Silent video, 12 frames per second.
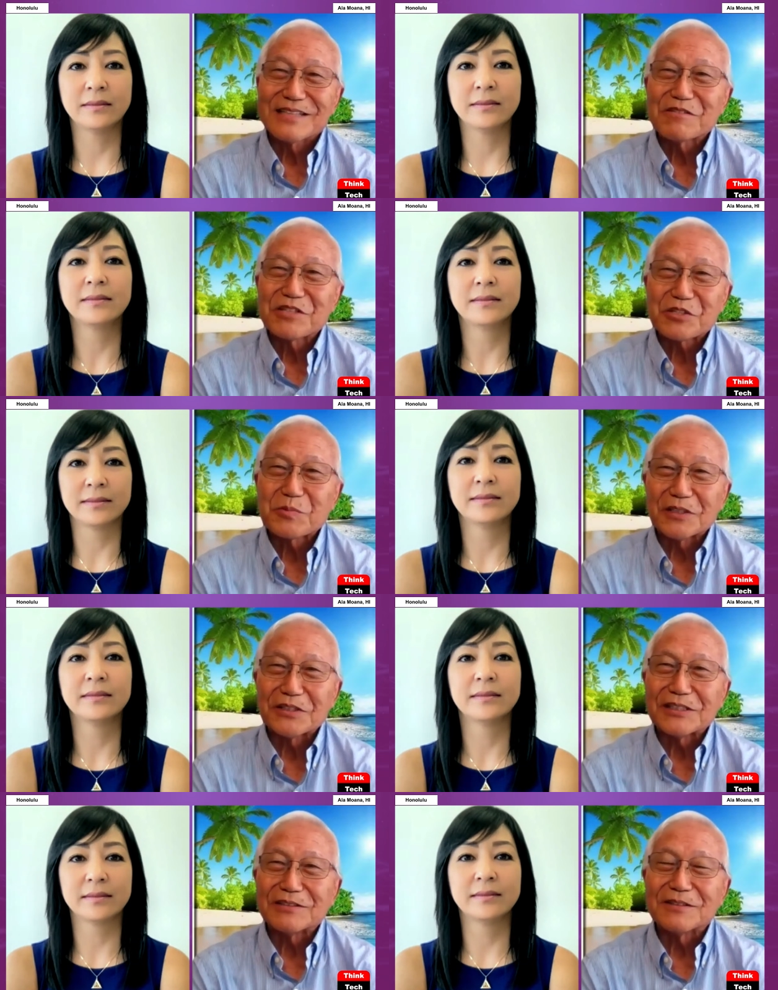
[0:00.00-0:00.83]
Speaker 1: because that was a
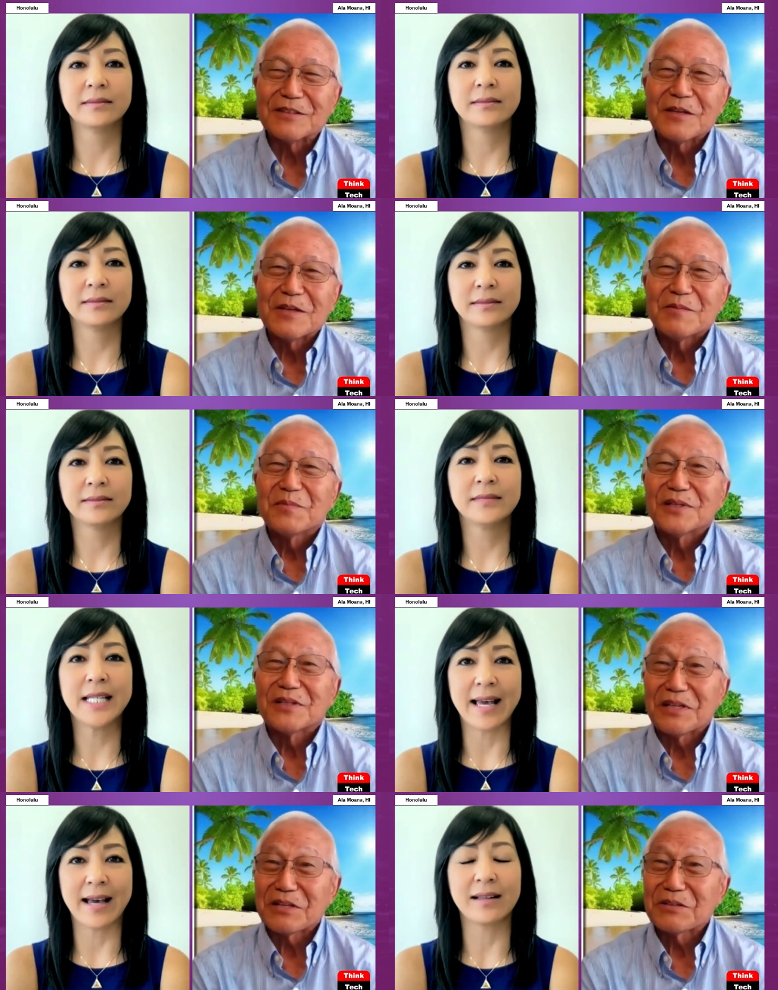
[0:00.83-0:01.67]
small deal.
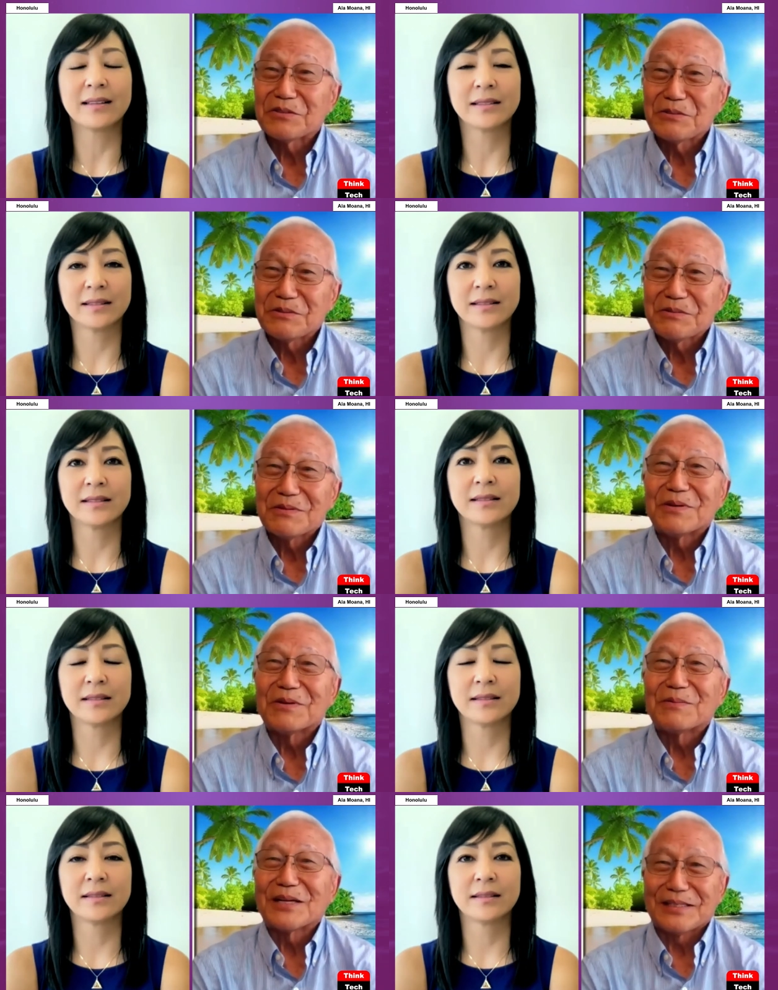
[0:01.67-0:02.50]
But yeah. the other two,
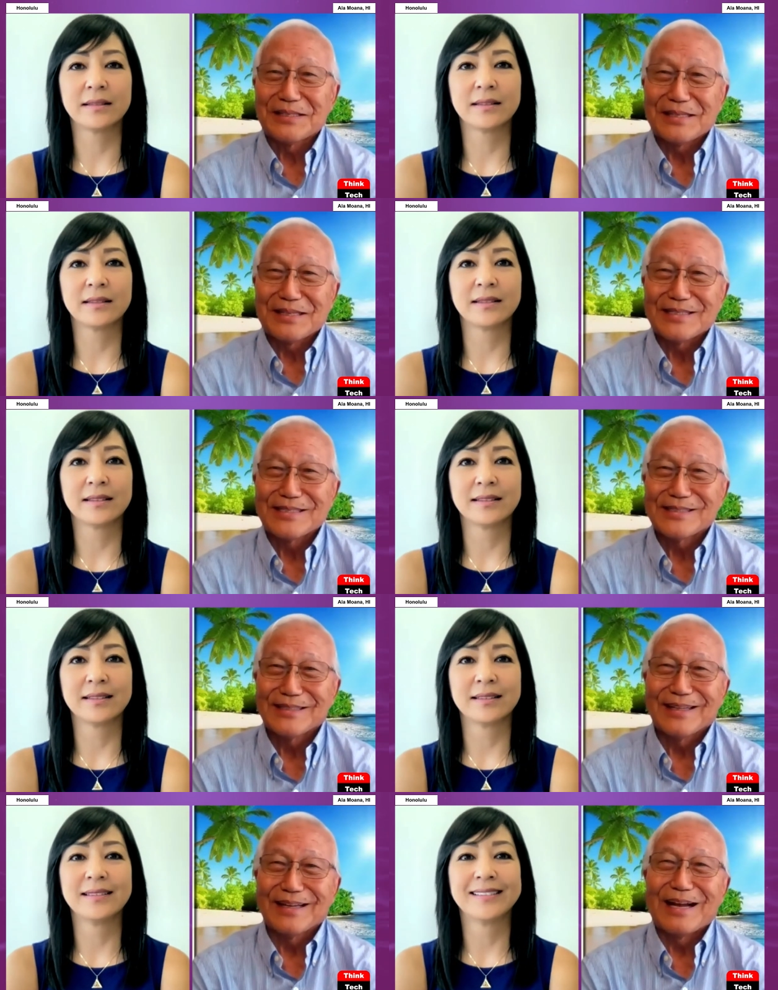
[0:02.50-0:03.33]
oh my goodness,
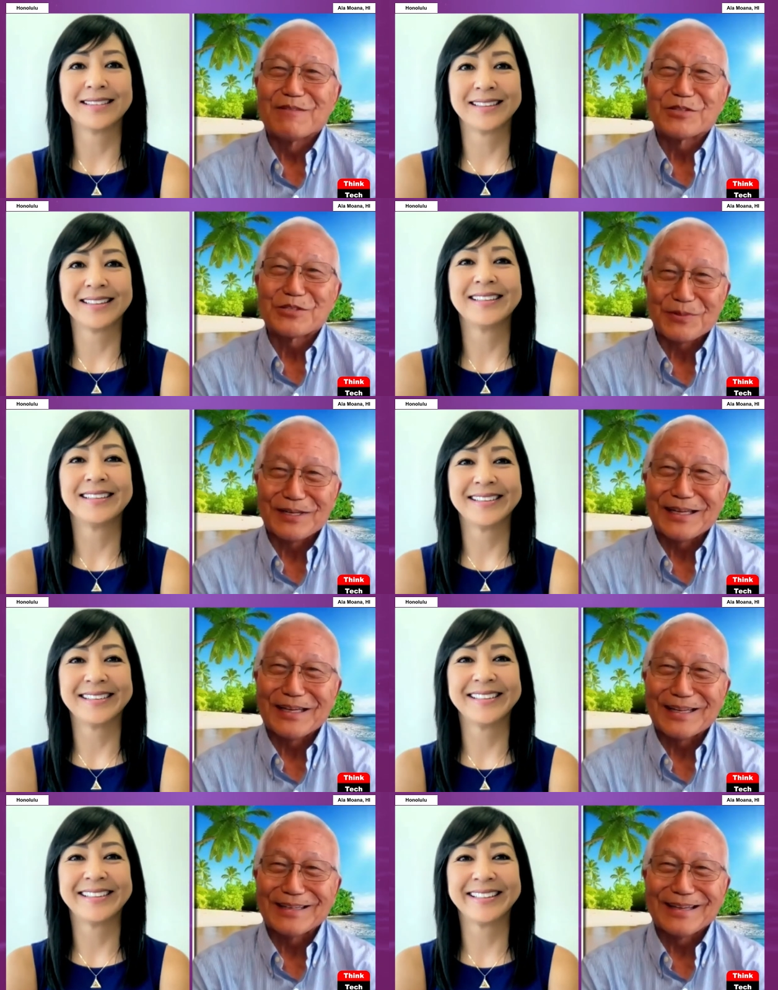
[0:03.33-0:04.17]
I was
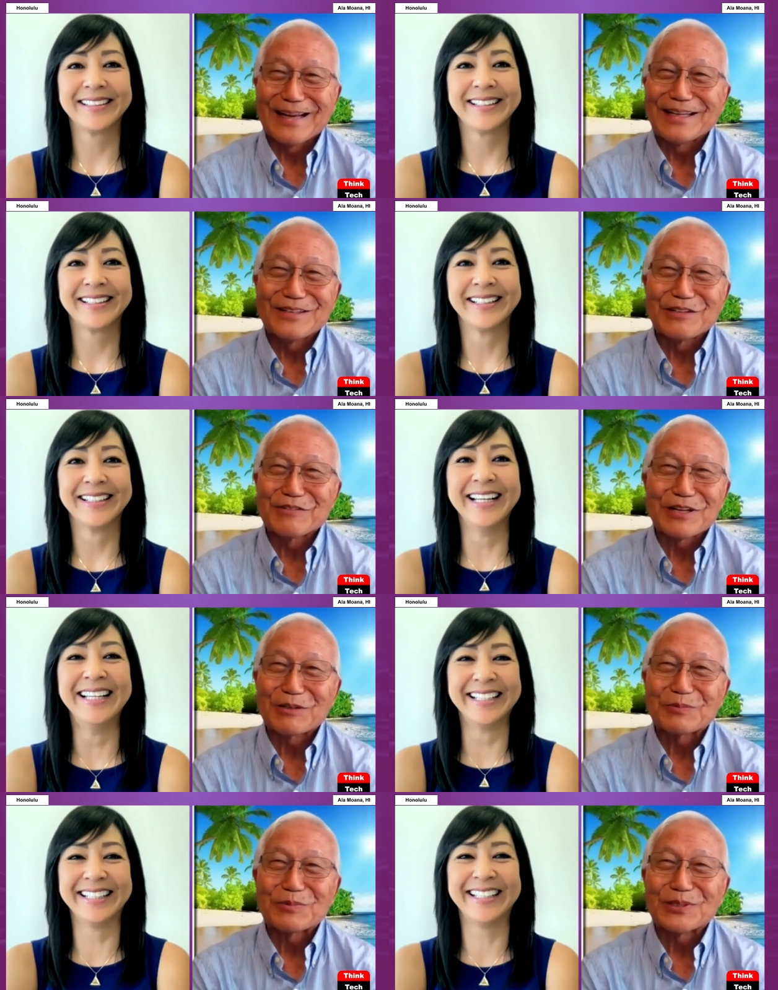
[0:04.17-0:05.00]
sweating it. I didn't know if
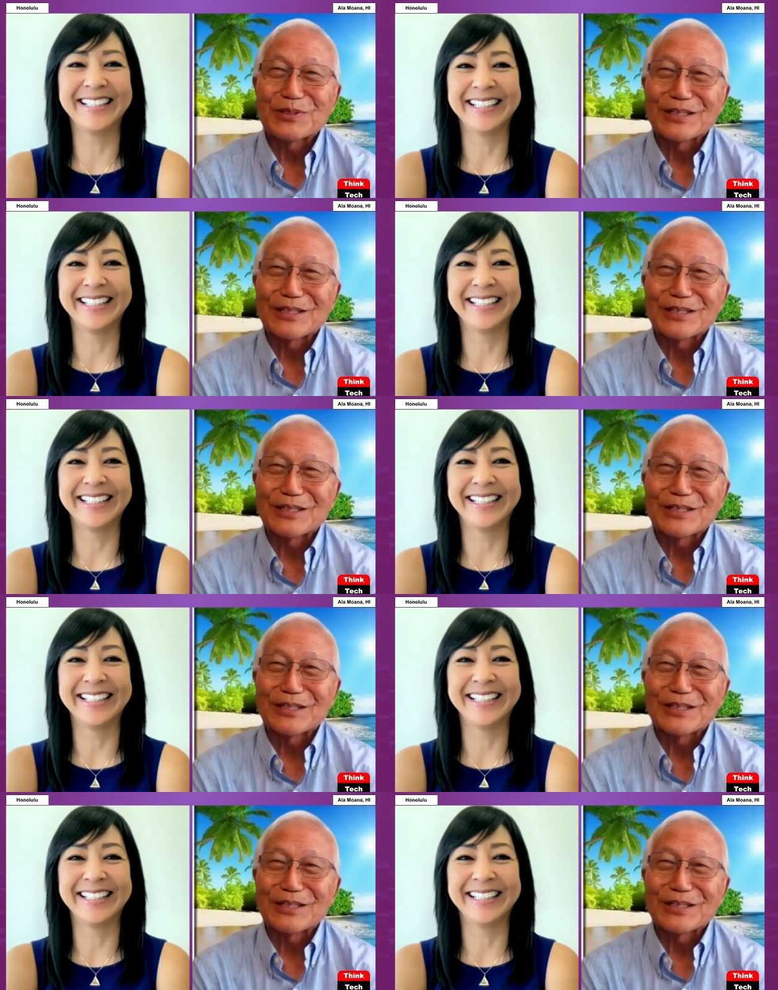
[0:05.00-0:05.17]
I could